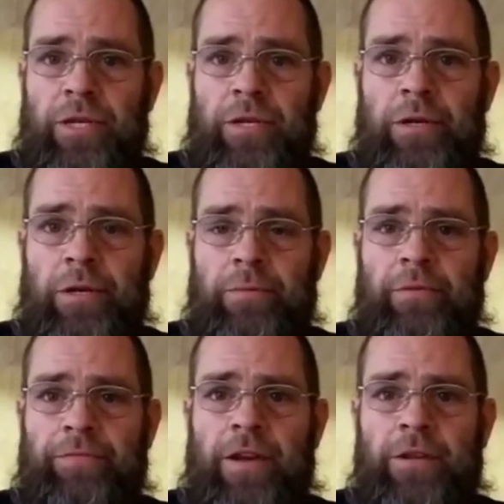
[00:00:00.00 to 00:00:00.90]
Um, the
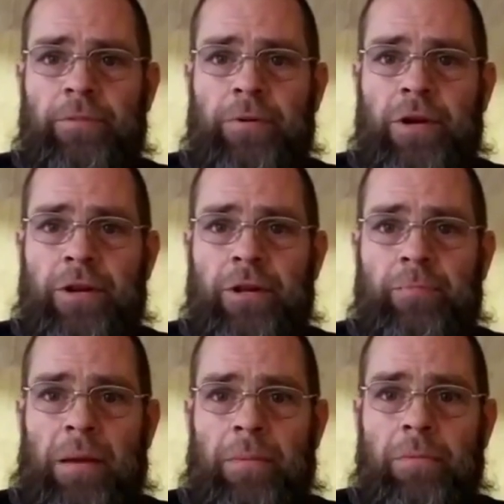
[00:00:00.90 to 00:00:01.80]
final product
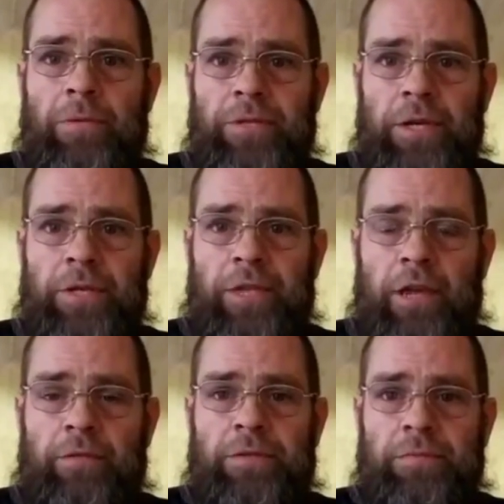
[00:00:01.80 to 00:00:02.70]
probably does have
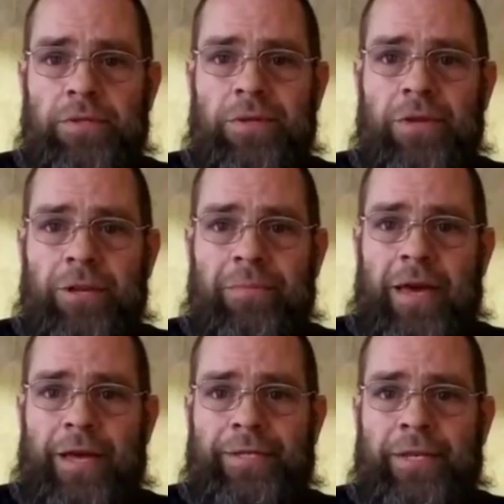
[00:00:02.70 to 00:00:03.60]
some sodium acetate